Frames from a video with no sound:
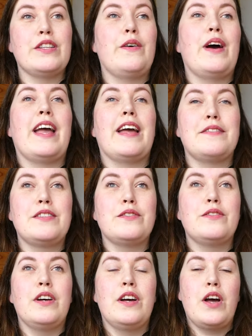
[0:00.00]
No, I have
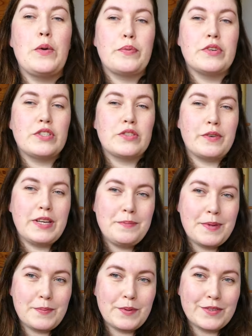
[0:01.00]
to persuade
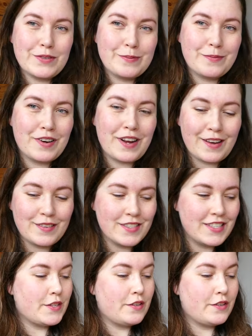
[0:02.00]
people to browse.